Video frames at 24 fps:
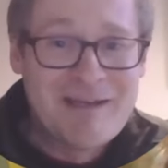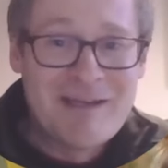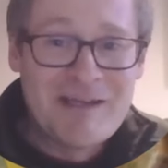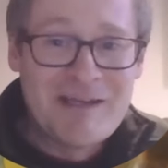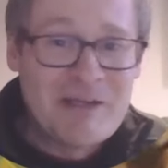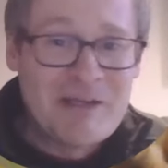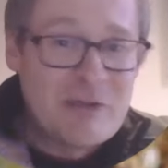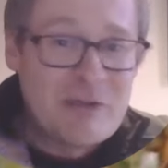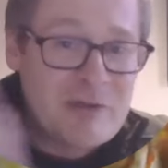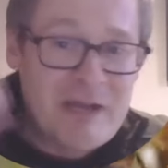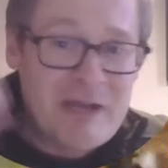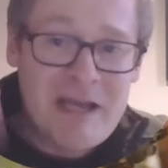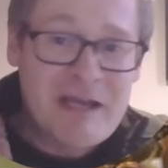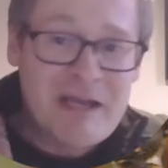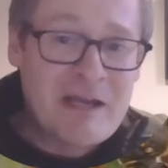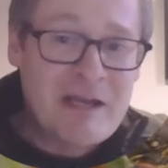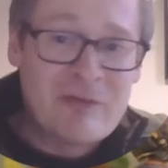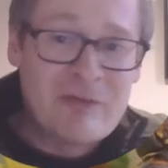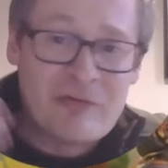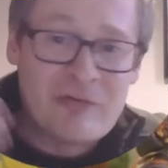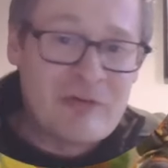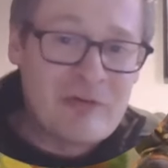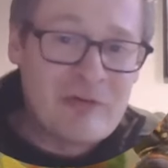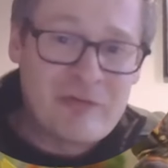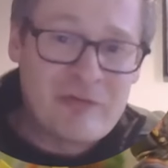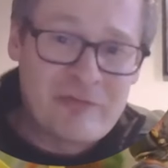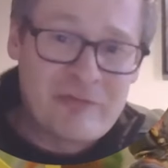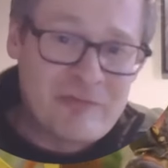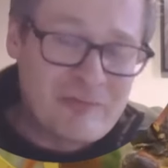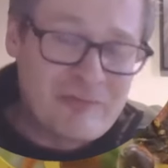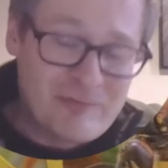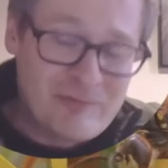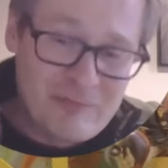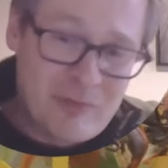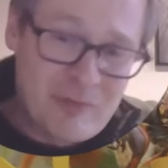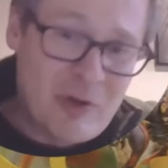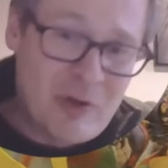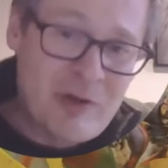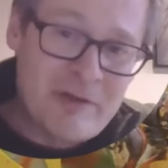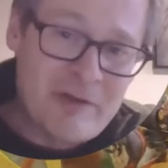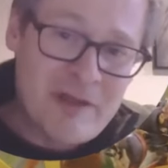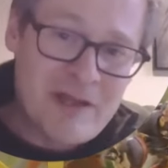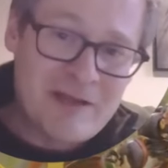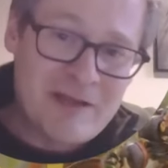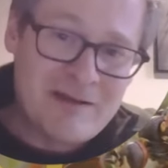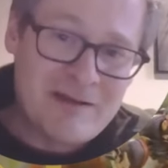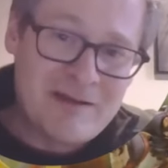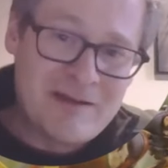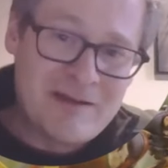you can't introduce all that,